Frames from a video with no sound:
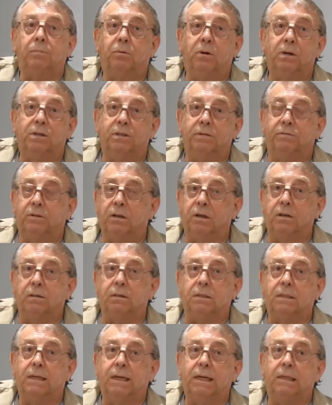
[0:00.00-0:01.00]
as a point of
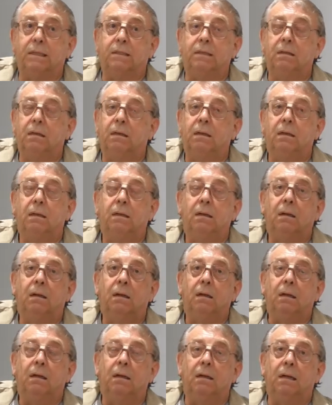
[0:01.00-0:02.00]
contact,
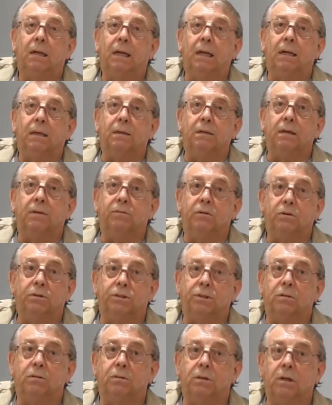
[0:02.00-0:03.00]
and I've
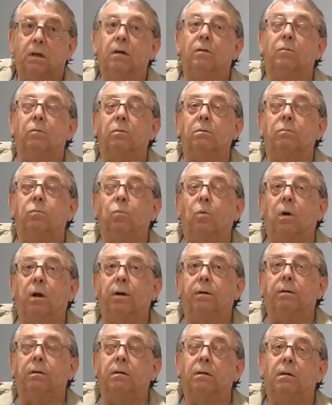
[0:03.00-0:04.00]
also got
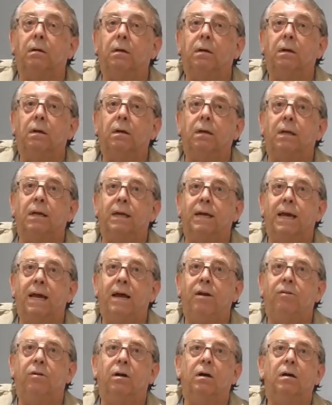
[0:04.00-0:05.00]
one
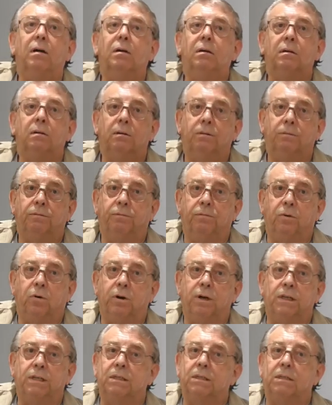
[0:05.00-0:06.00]

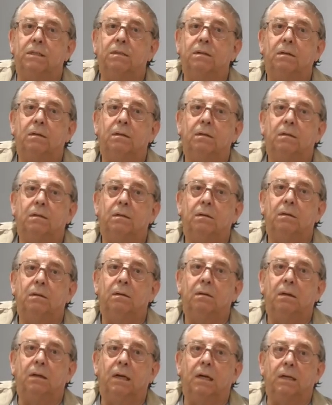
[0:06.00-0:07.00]

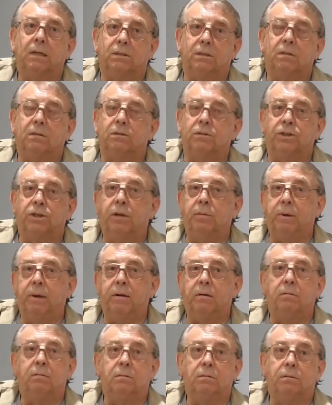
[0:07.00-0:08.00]

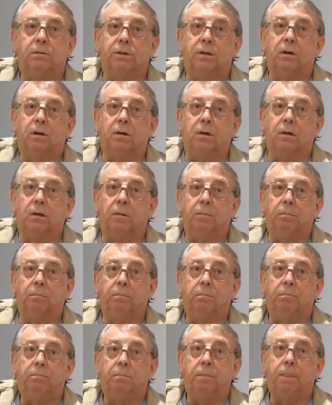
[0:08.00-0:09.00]
carervoice@gmail.com.
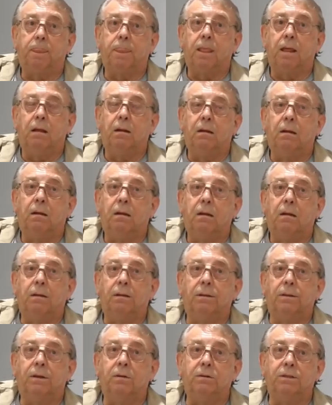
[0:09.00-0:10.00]

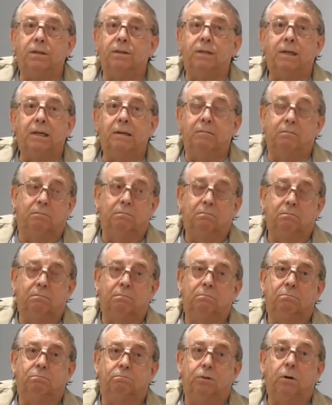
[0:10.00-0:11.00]
Those are the
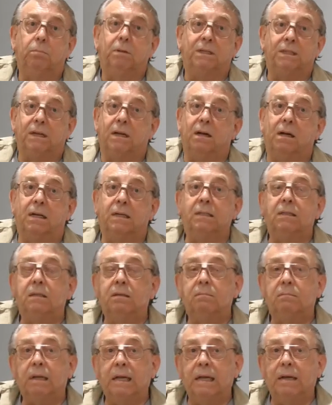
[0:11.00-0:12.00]

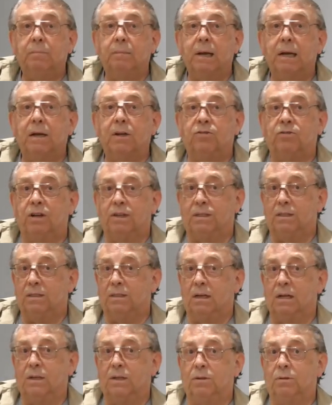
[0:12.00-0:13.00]
publicised email
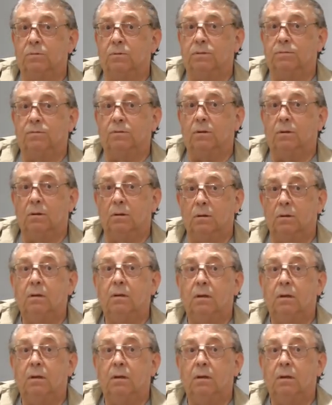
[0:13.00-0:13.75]
addresses I use for